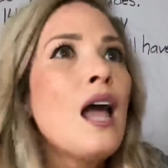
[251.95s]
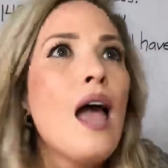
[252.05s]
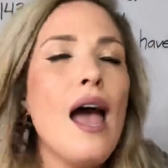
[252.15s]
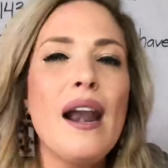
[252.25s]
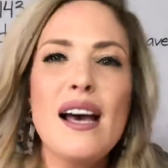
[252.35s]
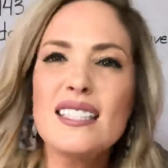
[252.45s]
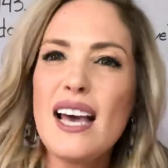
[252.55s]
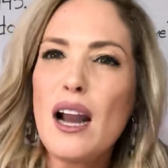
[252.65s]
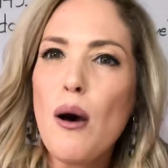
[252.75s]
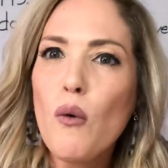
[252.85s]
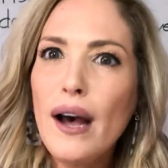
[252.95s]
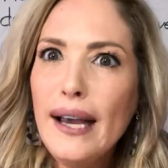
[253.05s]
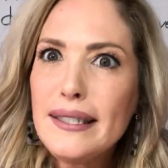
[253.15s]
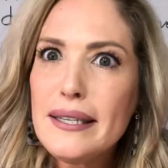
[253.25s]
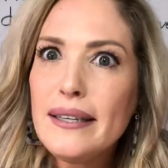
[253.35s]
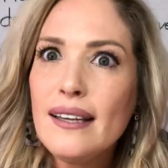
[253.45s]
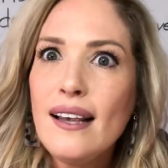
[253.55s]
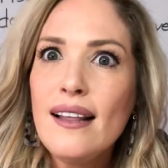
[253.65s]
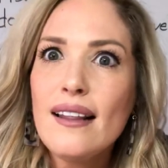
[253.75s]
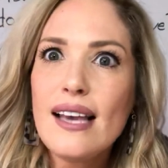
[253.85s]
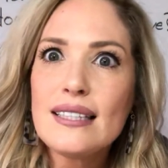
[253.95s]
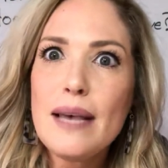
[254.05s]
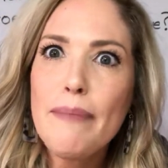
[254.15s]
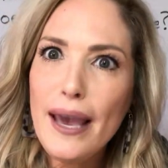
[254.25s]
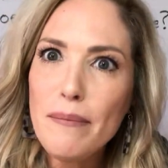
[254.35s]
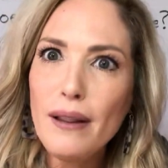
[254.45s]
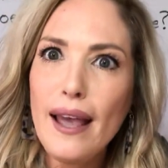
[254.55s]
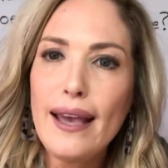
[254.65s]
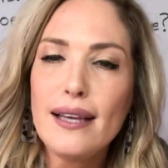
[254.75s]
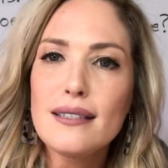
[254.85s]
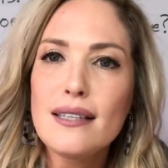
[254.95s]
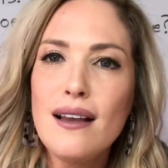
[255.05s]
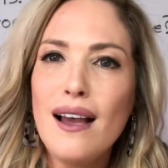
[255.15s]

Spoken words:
And I said, oh, what? They said beyblades.